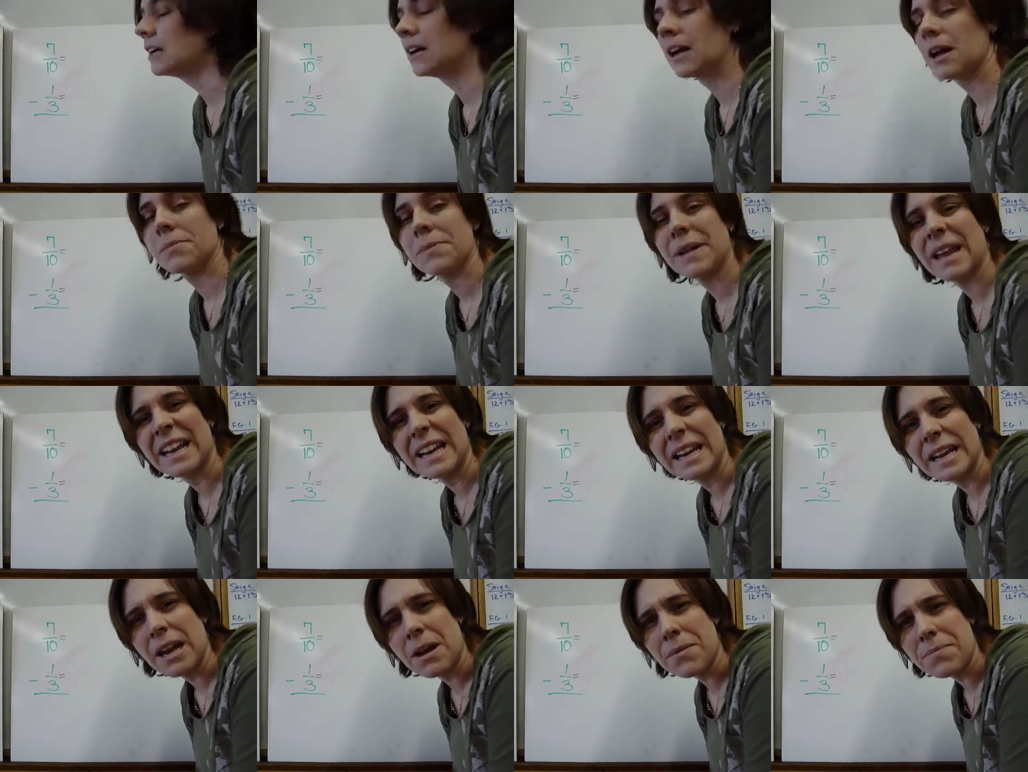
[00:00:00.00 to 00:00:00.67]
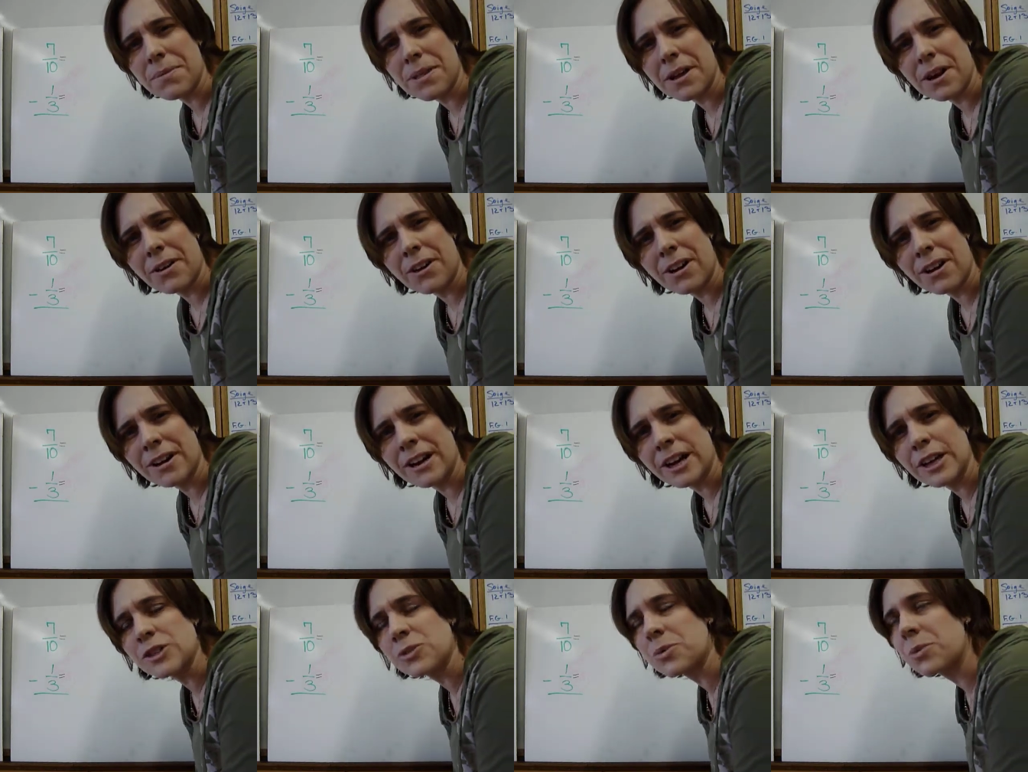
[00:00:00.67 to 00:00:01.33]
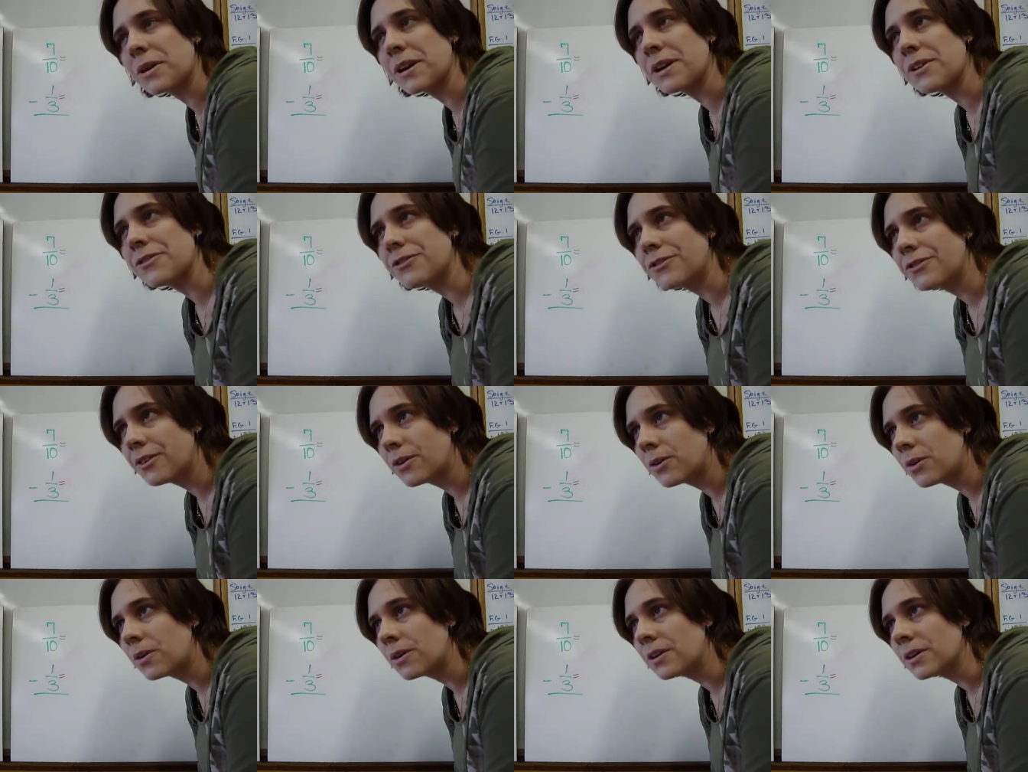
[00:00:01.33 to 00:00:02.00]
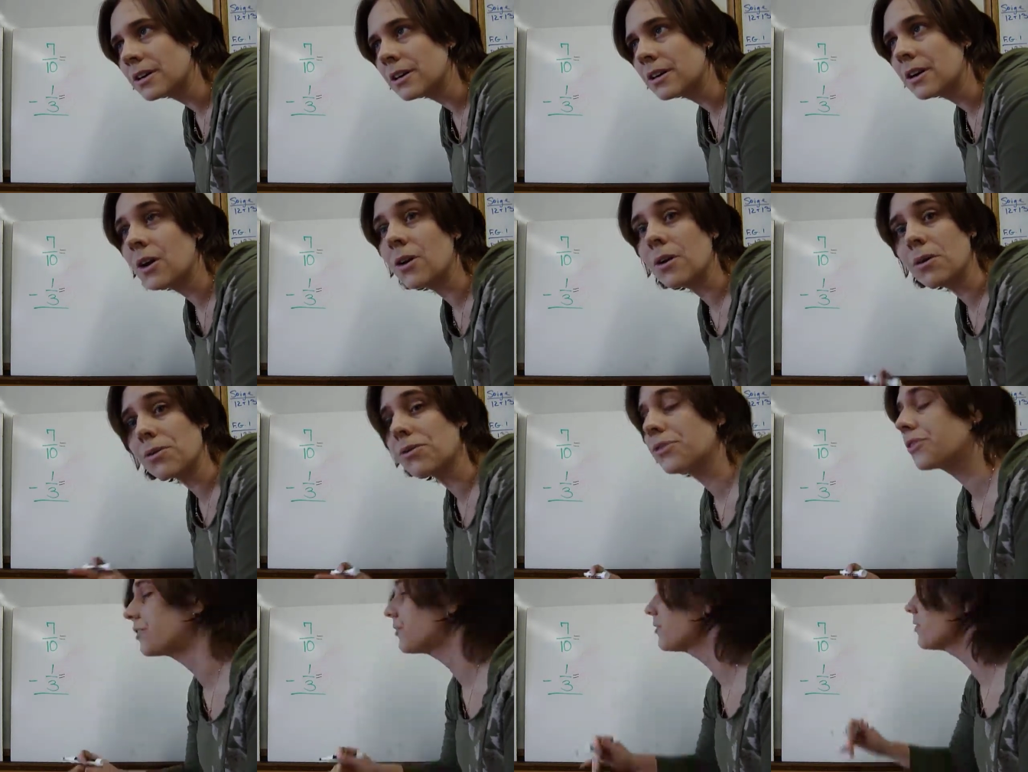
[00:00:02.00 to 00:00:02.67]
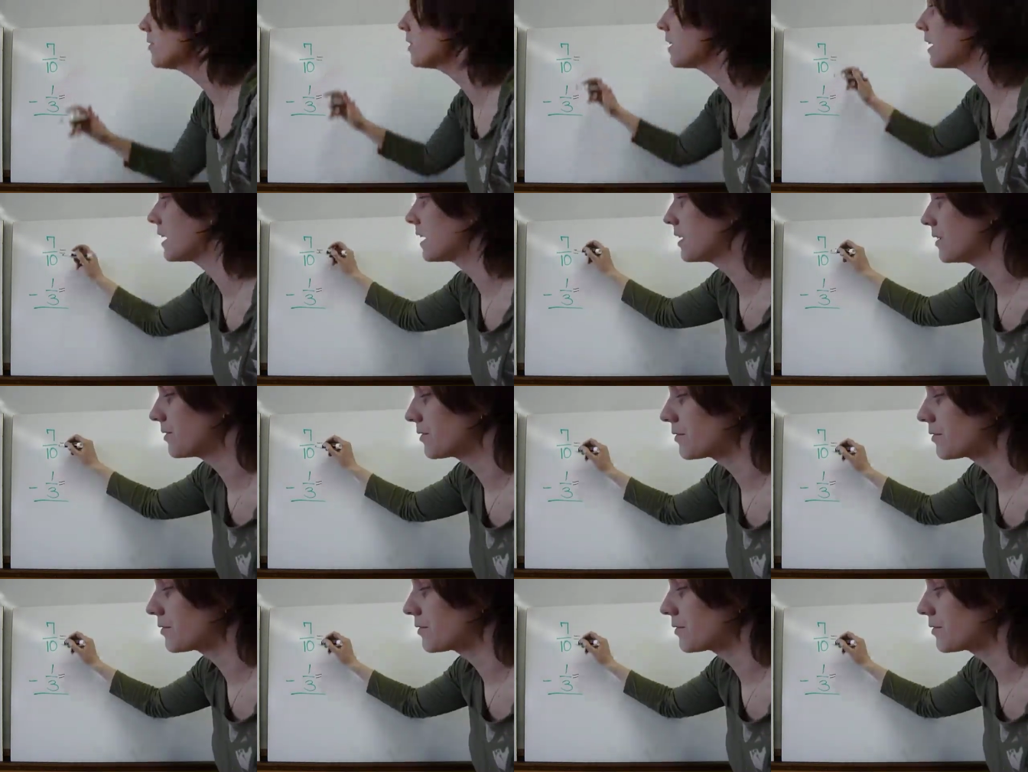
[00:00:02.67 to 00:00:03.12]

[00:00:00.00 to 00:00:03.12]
I'm getting up there, aren't I? 24. Oh, 30.